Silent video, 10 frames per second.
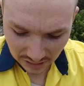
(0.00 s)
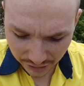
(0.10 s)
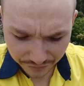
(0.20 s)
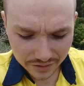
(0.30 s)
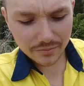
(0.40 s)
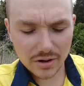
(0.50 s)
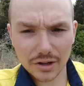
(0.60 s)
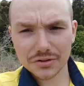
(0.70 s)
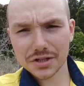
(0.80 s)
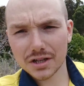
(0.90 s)
I don't think I'm really
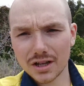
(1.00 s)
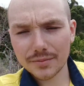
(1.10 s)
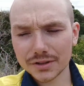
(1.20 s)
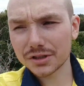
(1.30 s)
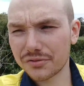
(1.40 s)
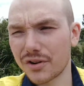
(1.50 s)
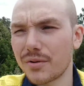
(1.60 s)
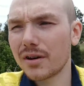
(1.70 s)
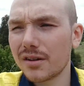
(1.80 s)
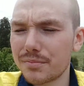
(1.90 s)
articulating myself
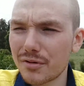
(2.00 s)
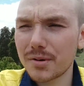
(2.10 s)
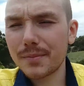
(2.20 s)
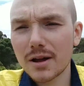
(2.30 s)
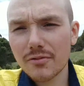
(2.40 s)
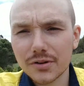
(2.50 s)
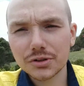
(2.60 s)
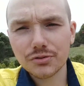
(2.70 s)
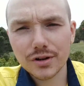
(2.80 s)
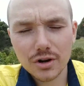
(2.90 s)
very well. I'd probably better if I
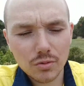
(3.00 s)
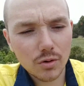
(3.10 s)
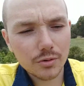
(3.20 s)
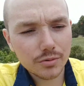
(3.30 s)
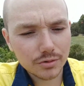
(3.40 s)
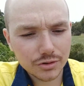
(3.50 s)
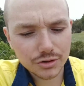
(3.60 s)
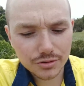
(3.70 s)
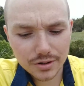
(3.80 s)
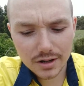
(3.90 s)
just read a quote or
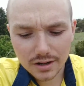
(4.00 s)
two.